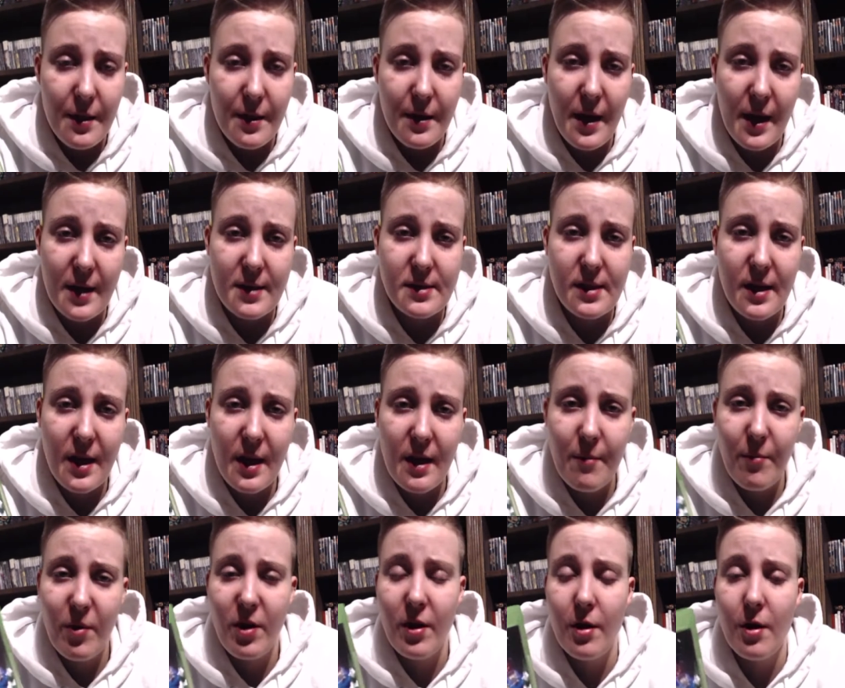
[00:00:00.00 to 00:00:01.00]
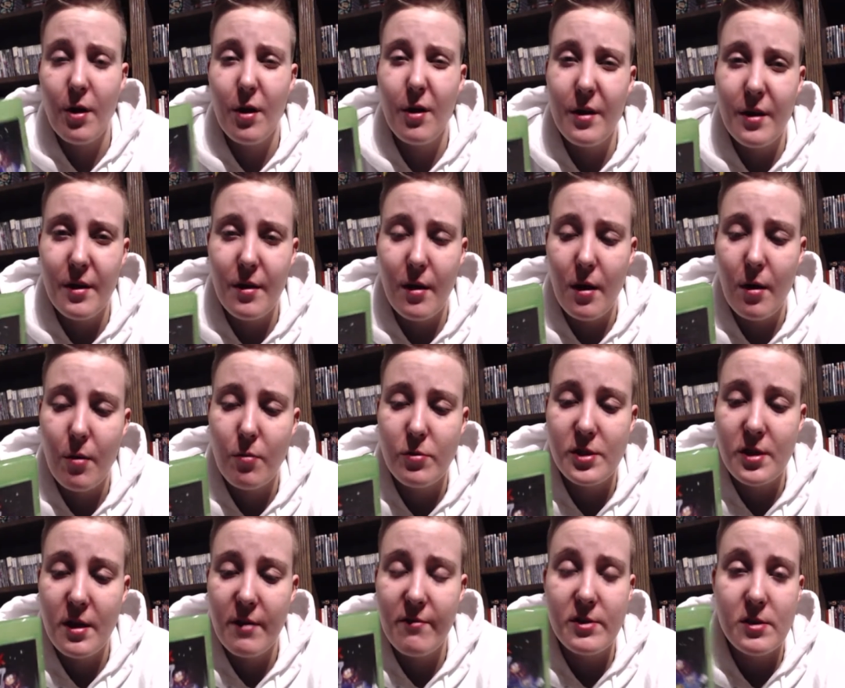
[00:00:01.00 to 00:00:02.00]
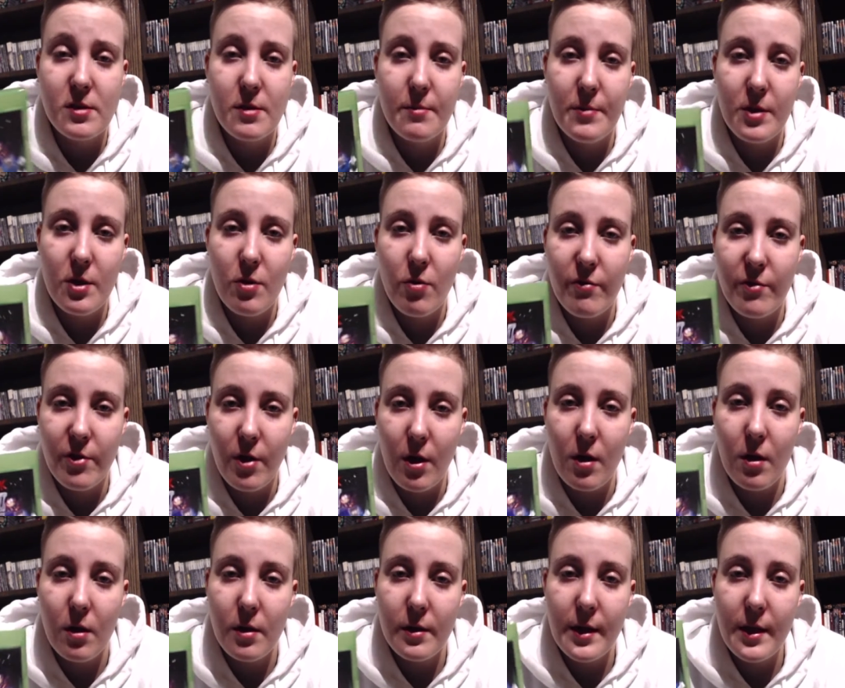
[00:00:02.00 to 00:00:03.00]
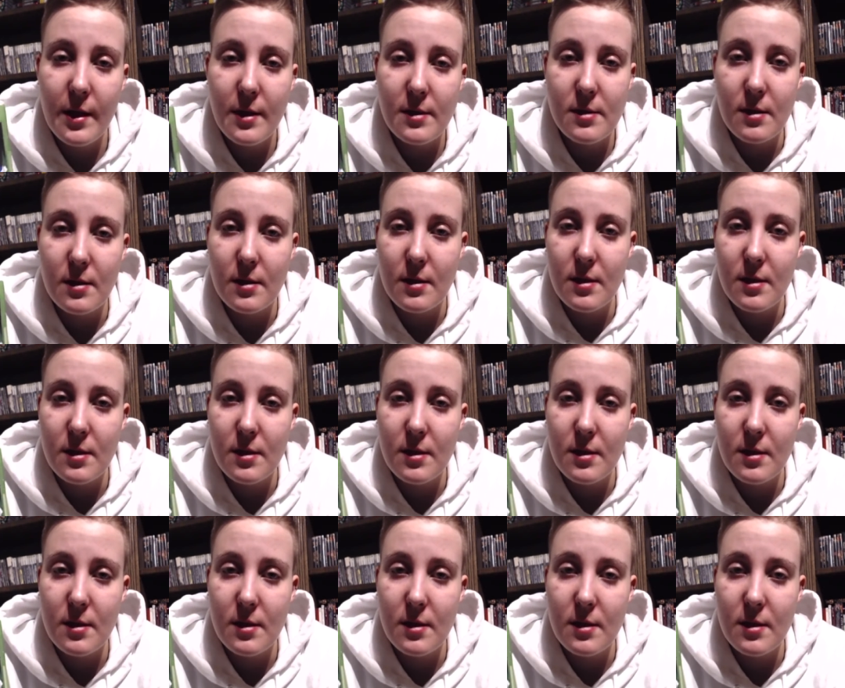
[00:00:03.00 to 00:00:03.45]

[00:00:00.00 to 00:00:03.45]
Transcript: next game here was given to me over the holidays, and